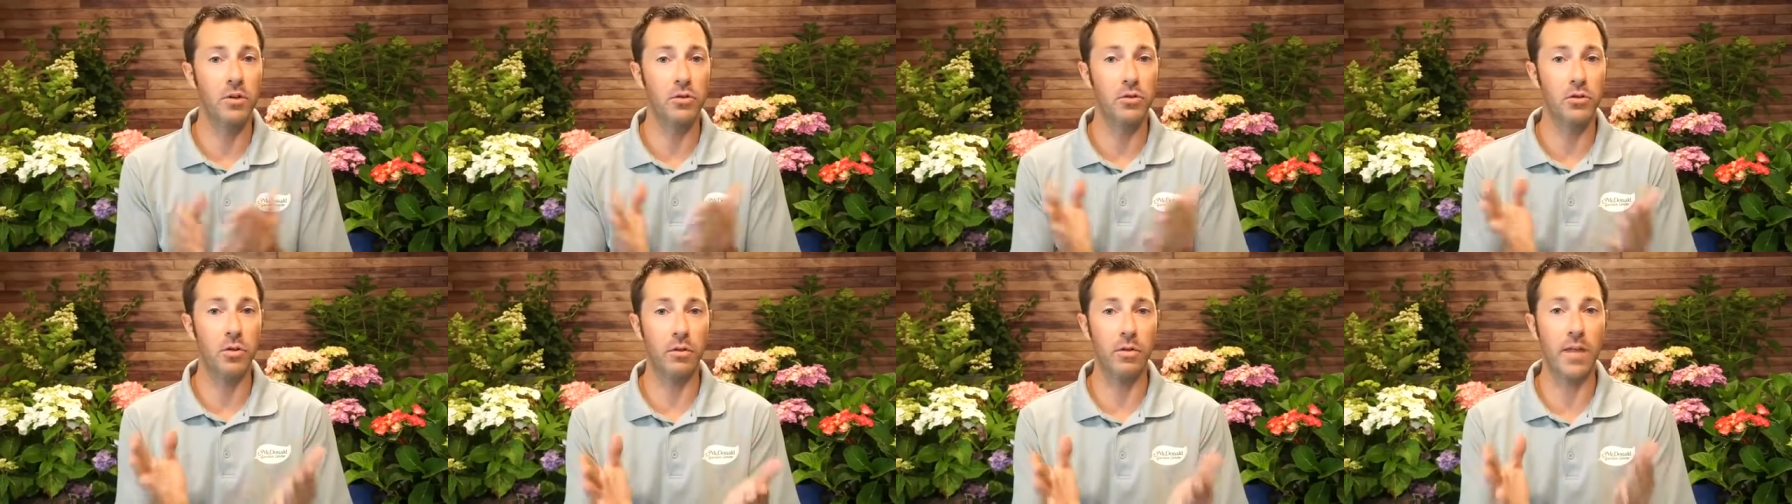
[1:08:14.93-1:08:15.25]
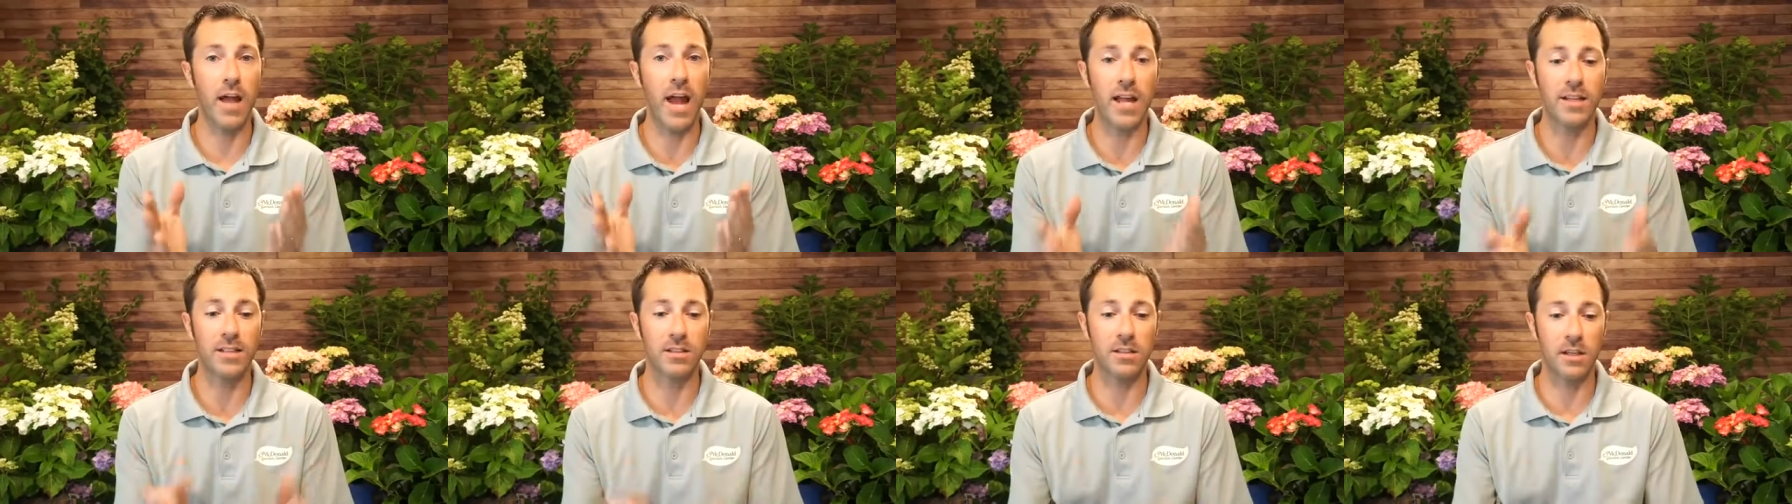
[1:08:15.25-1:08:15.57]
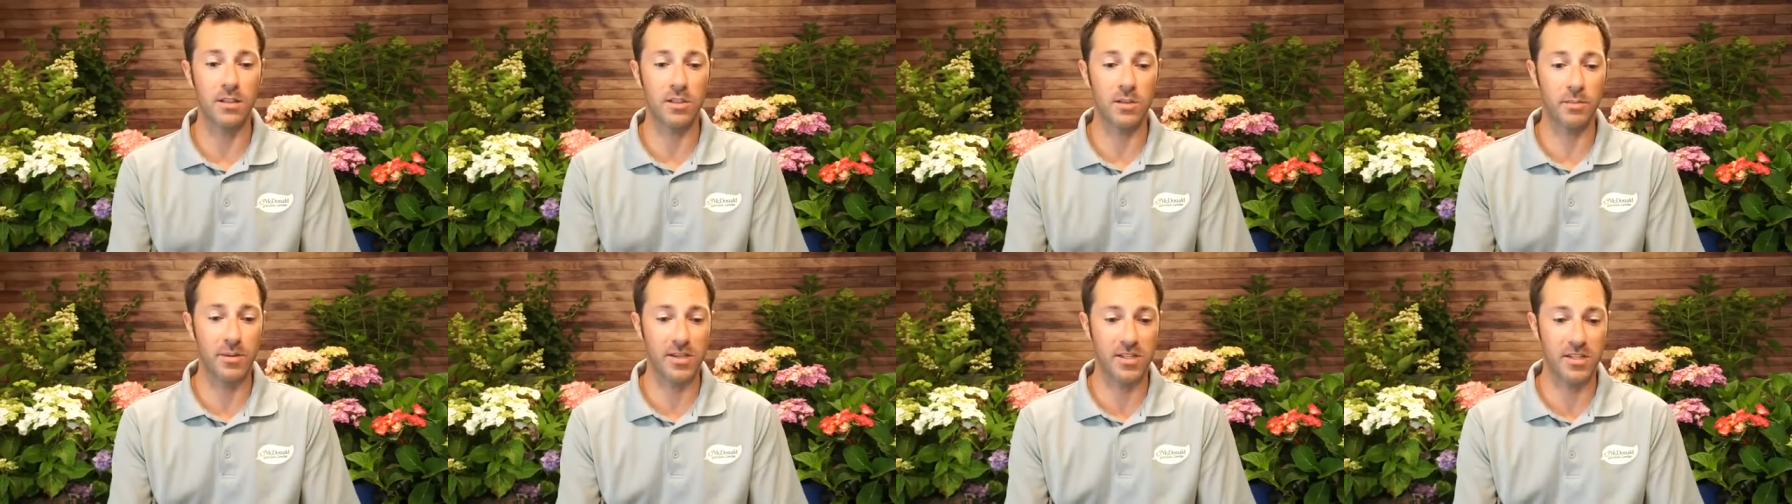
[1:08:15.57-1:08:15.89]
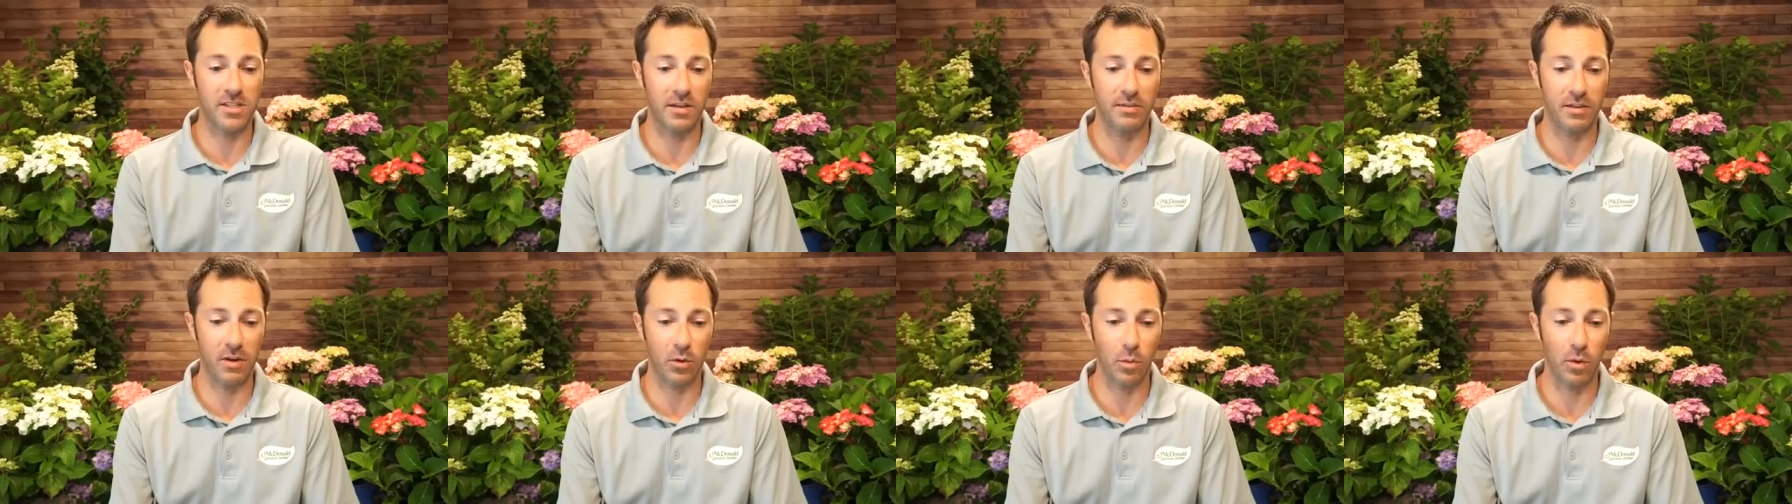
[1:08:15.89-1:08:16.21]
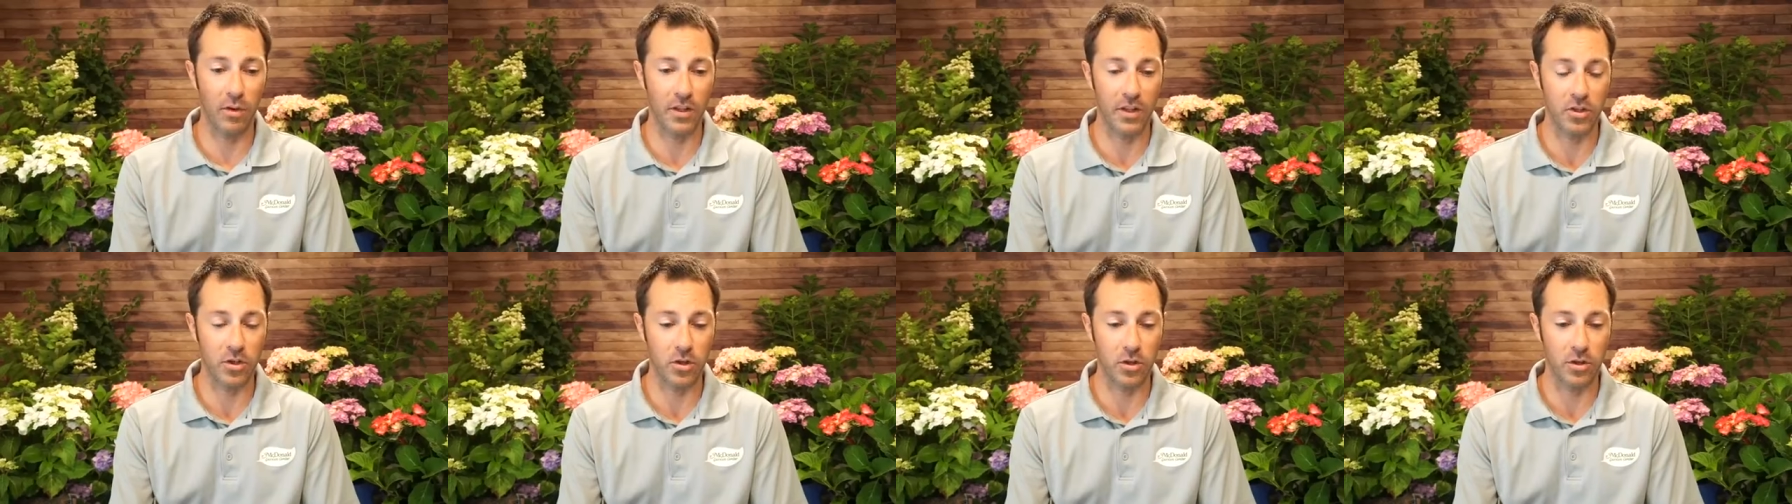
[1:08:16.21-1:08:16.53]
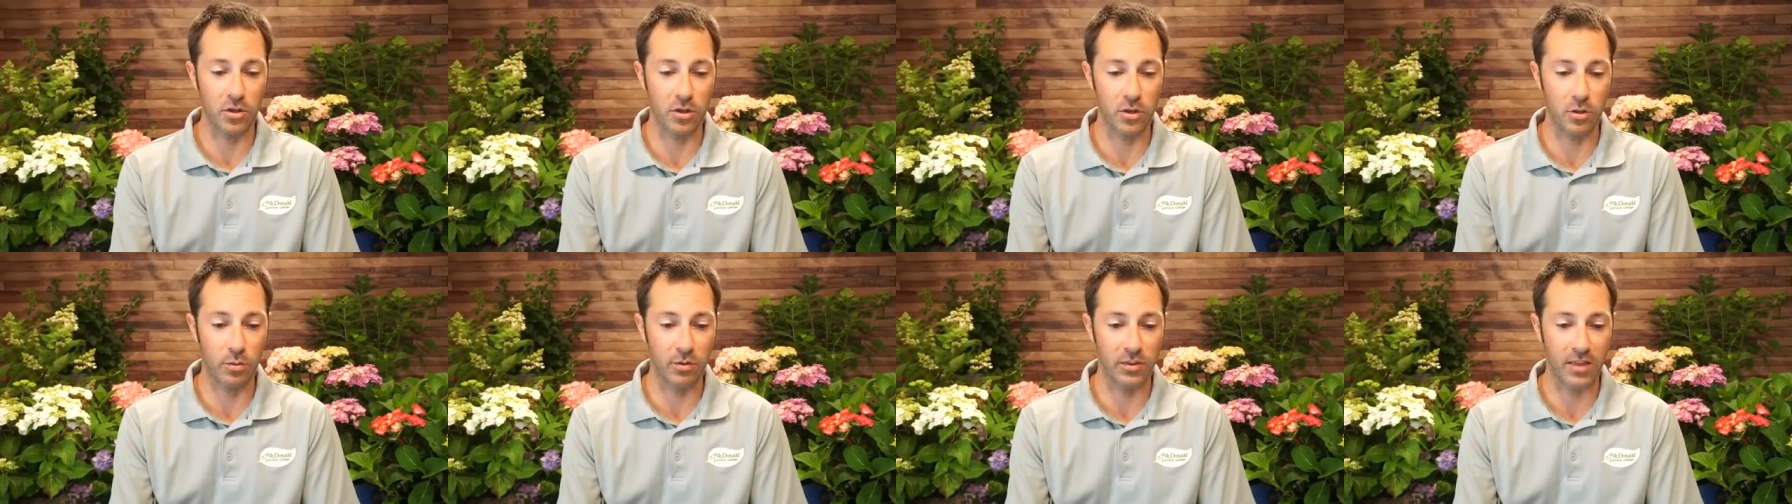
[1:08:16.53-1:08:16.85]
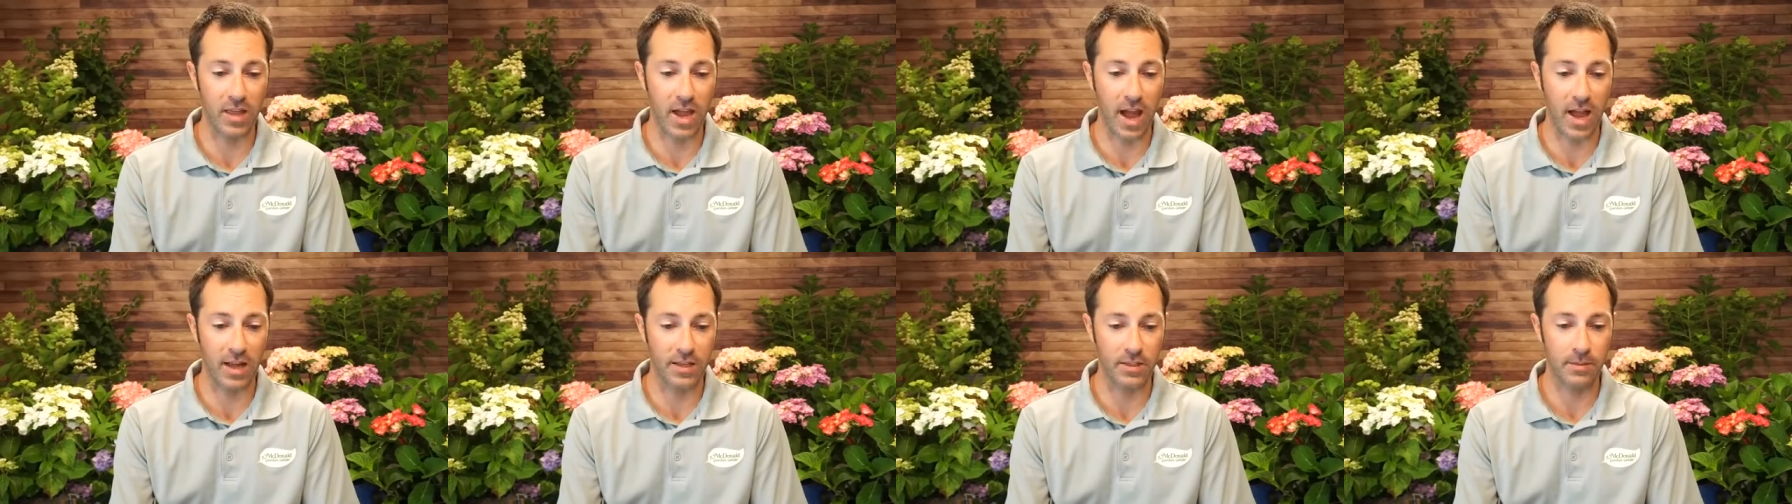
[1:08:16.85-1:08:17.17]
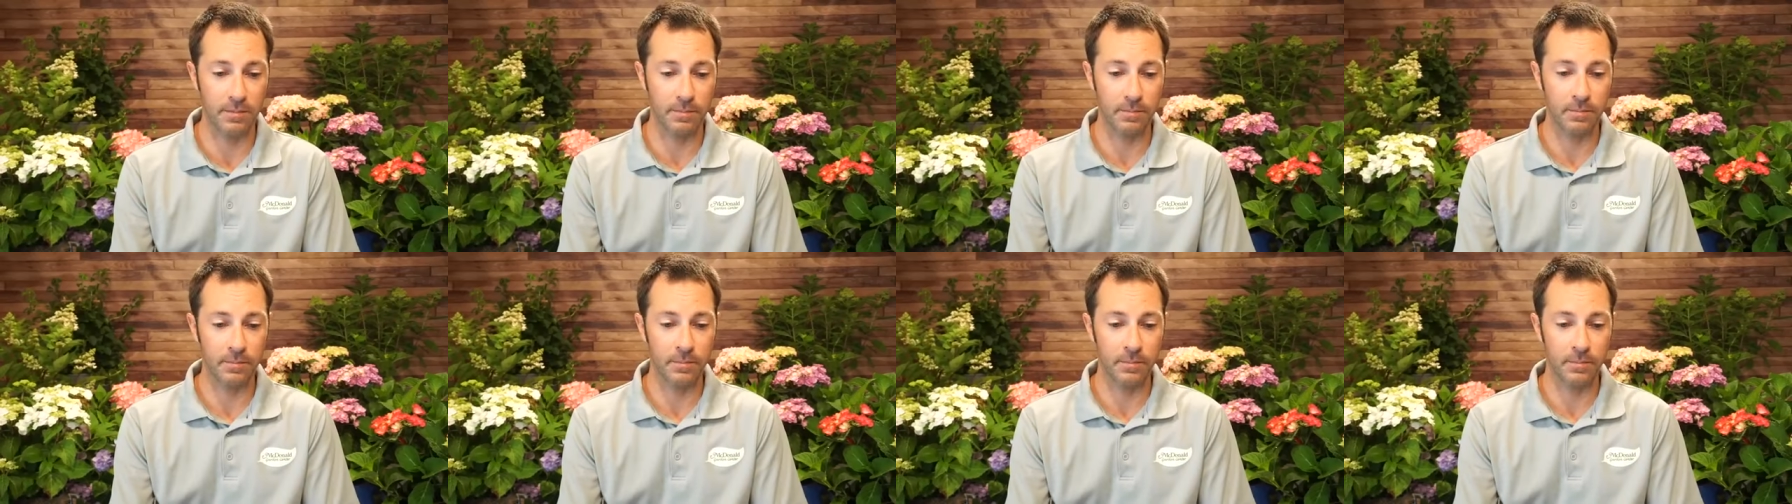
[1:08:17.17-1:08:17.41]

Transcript: So that's a specific one that you can do with that.